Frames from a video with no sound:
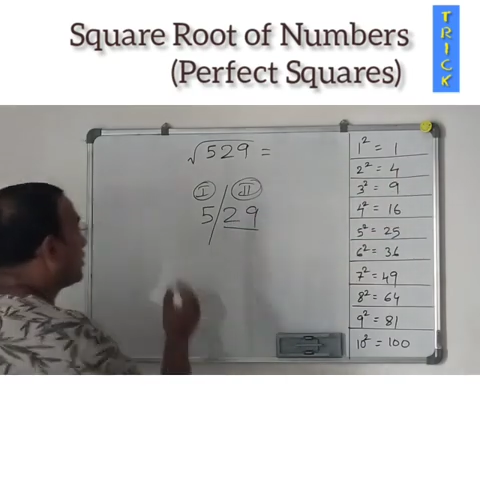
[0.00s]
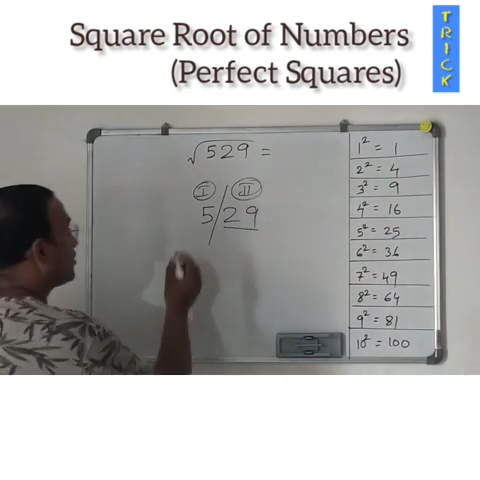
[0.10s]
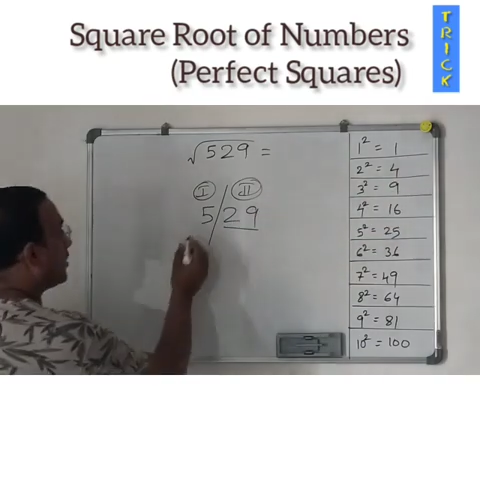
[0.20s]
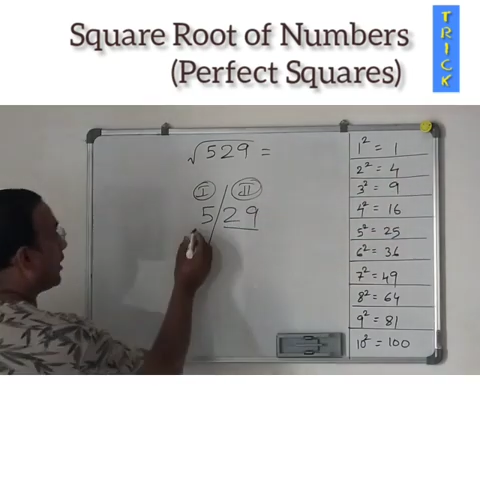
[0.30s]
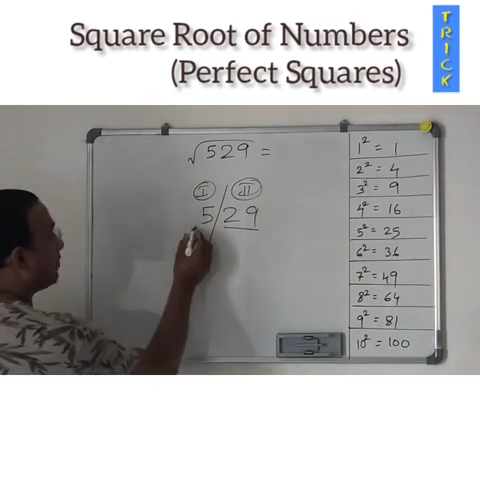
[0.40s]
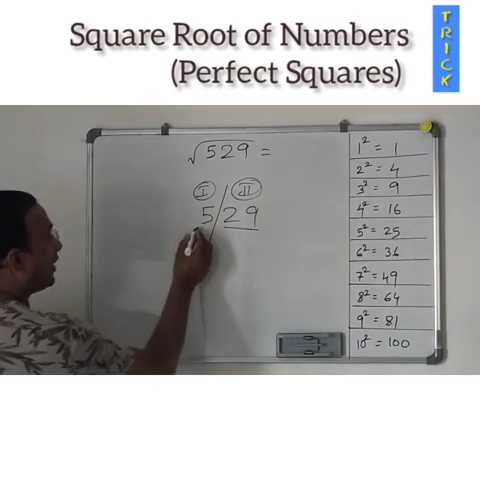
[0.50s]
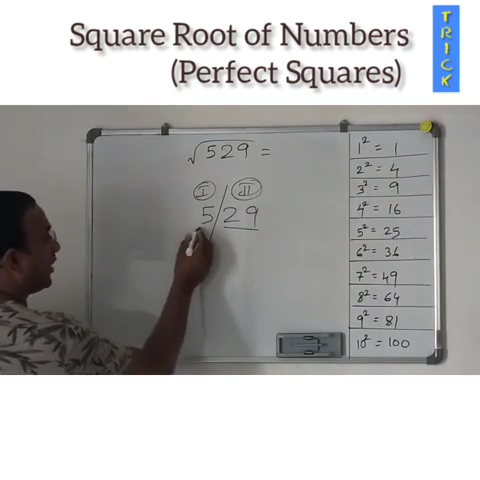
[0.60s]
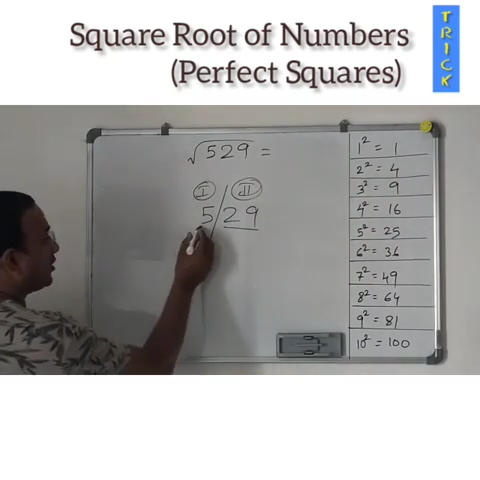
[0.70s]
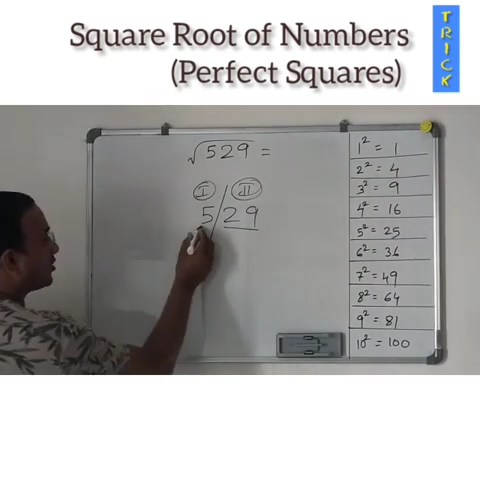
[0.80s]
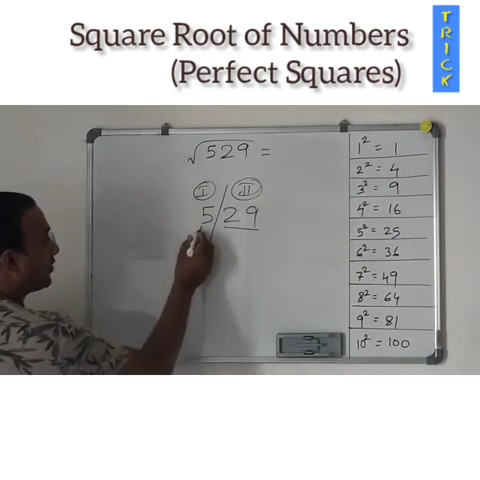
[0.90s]
So let me
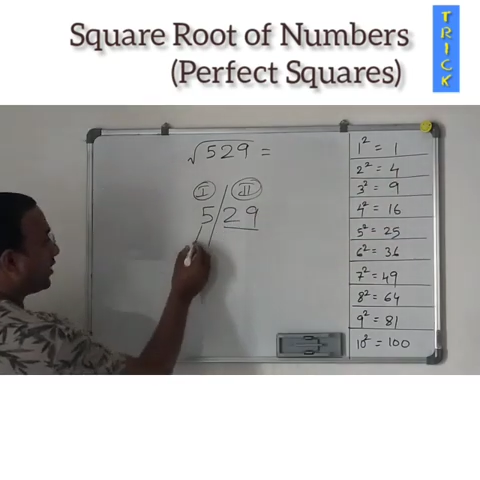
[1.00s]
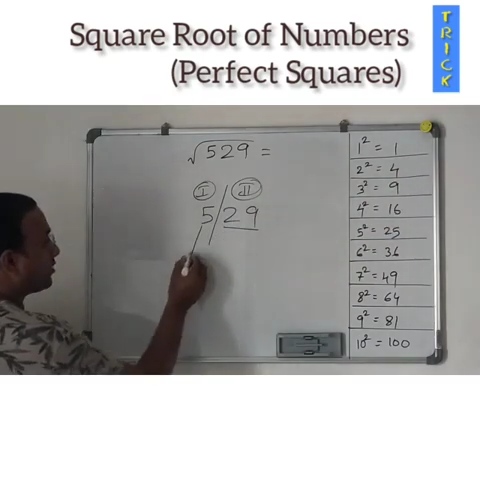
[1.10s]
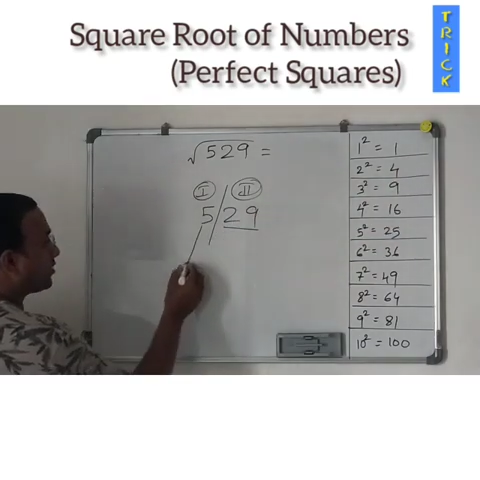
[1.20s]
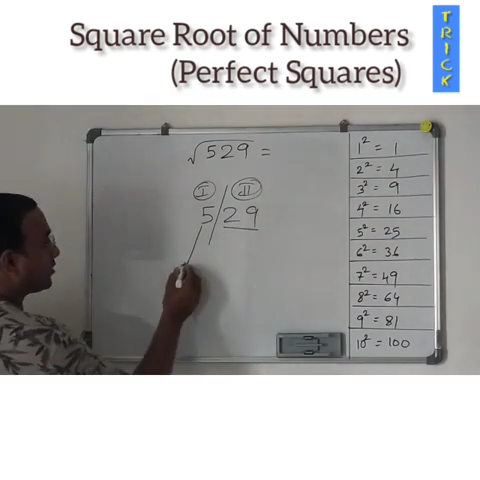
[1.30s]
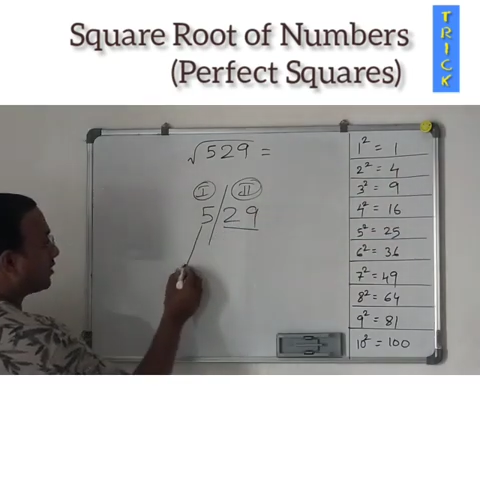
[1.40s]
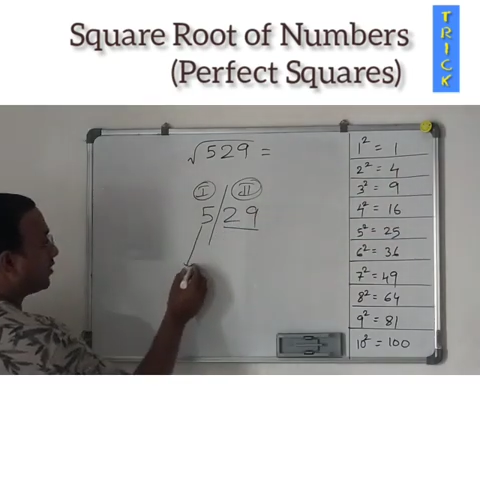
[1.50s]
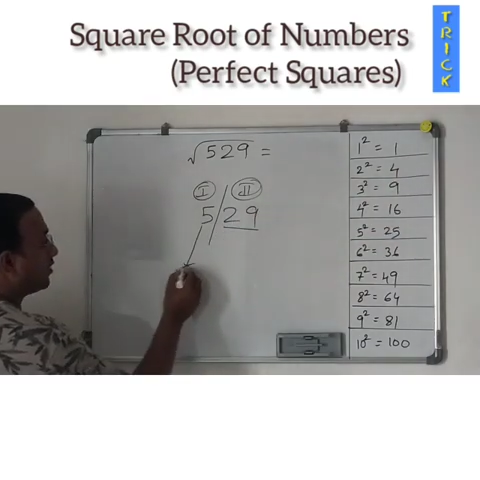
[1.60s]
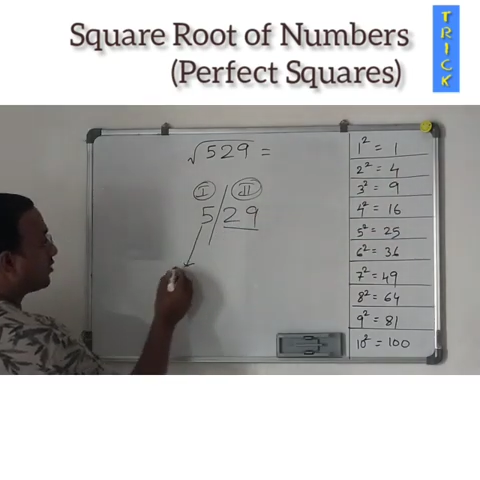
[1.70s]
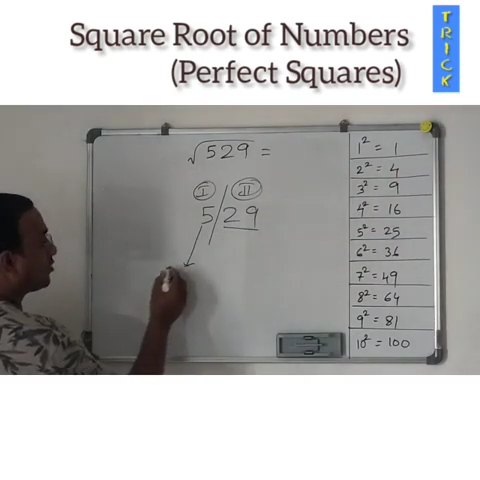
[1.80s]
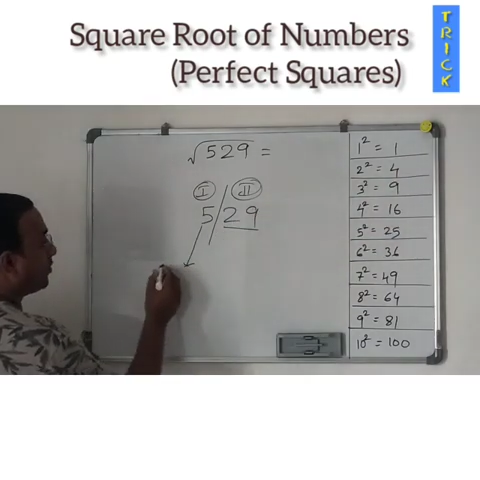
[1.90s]
write this friends.
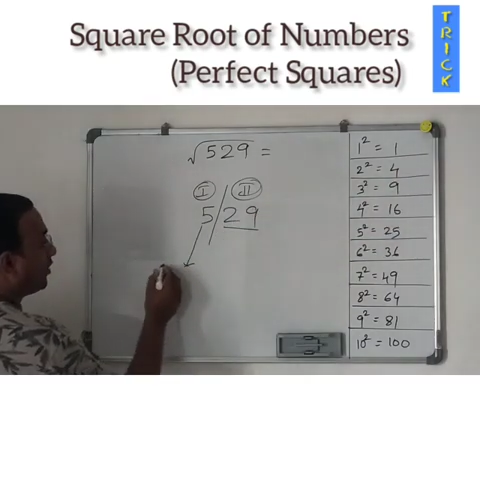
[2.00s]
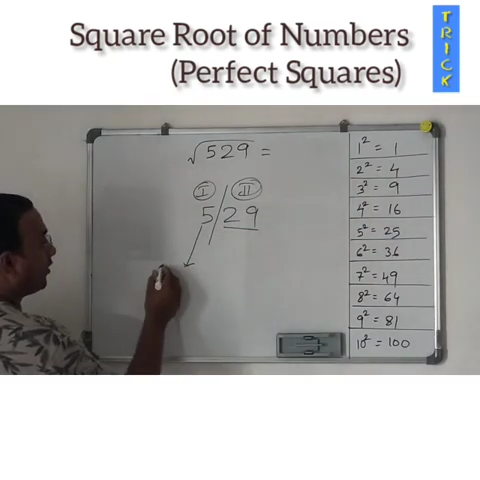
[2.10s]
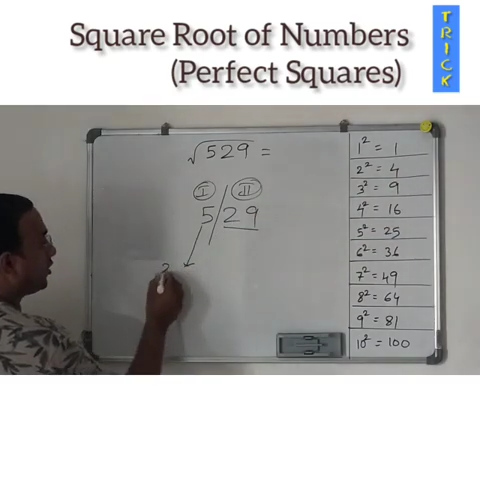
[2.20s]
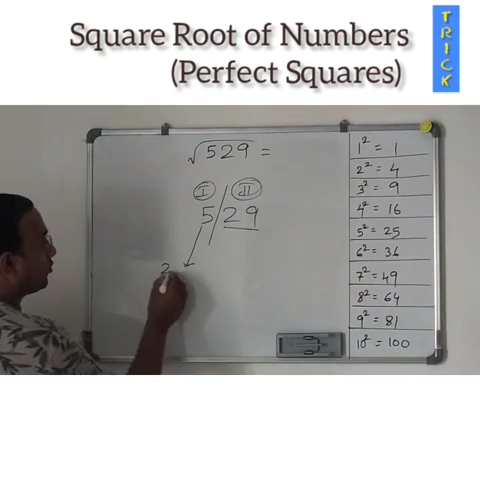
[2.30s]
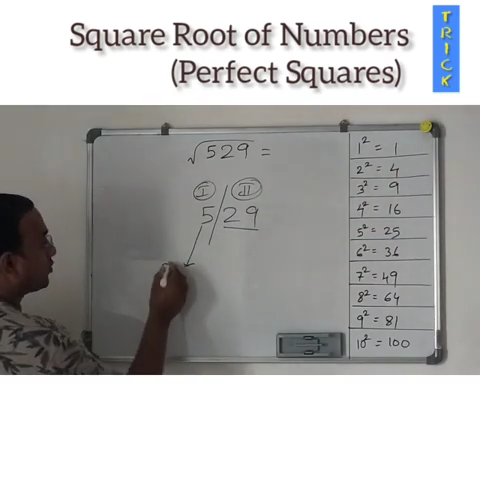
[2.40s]
So between 2